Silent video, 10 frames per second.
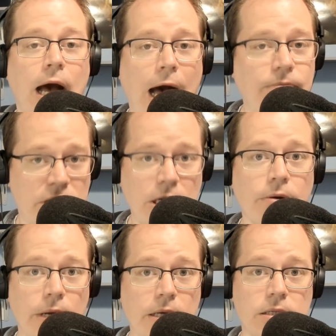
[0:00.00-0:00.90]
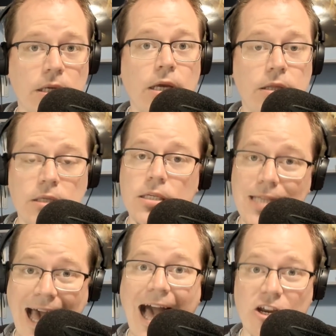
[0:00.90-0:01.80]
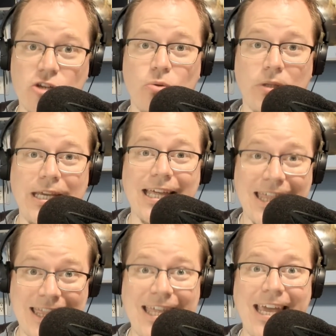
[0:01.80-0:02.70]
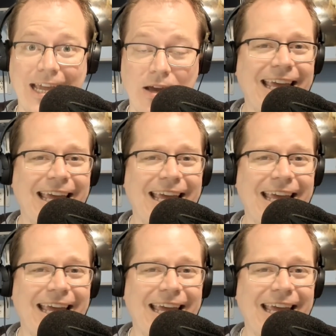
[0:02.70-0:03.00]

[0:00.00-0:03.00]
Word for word: I'm serious. This is actually a thing.